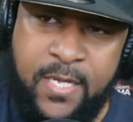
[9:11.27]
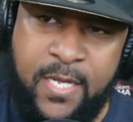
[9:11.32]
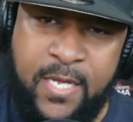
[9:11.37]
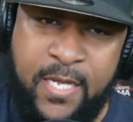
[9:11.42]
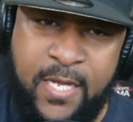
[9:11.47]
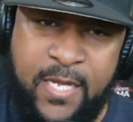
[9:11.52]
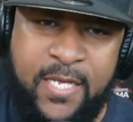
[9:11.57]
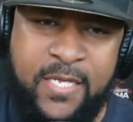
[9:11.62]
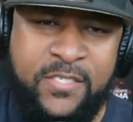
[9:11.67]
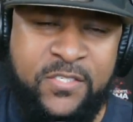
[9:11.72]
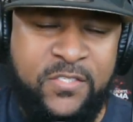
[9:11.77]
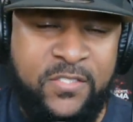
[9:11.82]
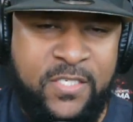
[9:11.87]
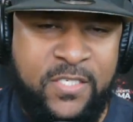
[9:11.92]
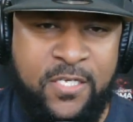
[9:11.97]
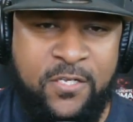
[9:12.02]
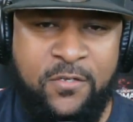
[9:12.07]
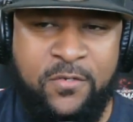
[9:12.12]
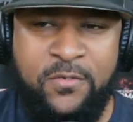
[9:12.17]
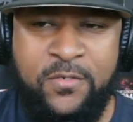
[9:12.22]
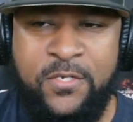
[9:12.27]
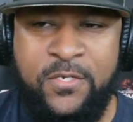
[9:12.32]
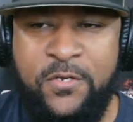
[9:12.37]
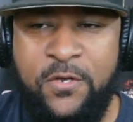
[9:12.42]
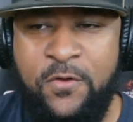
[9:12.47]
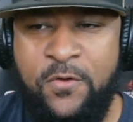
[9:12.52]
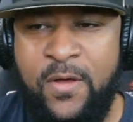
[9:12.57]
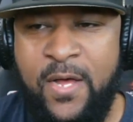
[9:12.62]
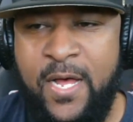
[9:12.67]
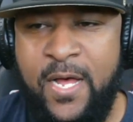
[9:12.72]
It's still, you
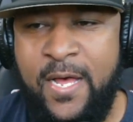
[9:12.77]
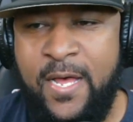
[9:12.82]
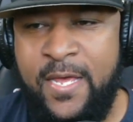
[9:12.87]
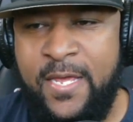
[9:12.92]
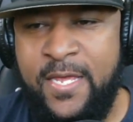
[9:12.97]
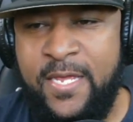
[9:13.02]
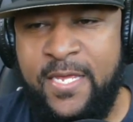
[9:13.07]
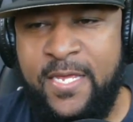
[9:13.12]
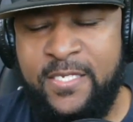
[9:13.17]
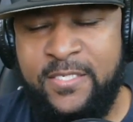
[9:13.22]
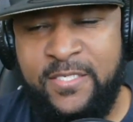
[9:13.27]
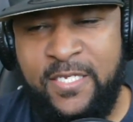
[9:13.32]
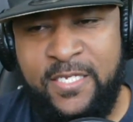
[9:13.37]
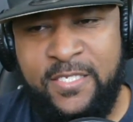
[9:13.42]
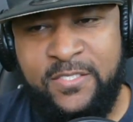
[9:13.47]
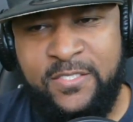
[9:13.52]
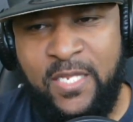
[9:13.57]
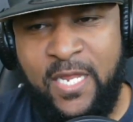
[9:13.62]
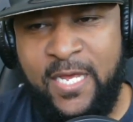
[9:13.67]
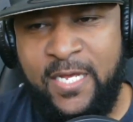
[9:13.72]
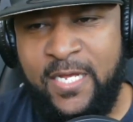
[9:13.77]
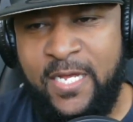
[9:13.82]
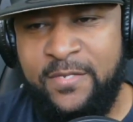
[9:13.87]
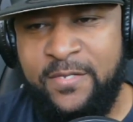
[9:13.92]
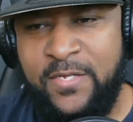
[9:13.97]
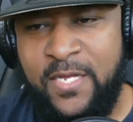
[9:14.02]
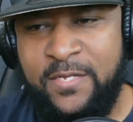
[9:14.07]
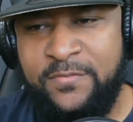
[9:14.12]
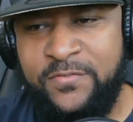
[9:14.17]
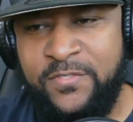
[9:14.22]
know, I, it's, it's like I,
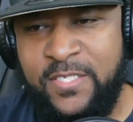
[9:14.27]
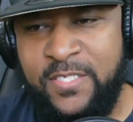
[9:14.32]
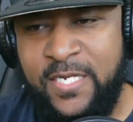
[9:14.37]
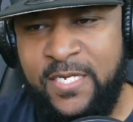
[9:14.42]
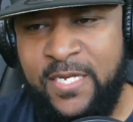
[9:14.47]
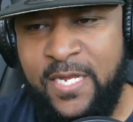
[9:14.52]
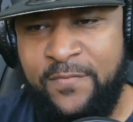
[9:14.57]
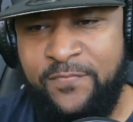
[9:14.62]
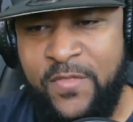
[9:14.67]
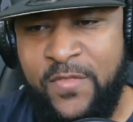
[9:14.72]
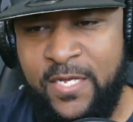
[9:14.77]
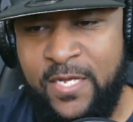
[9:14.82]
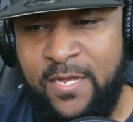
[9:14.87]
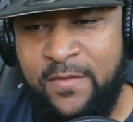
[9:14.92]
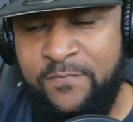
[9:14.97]
I've said, I think I've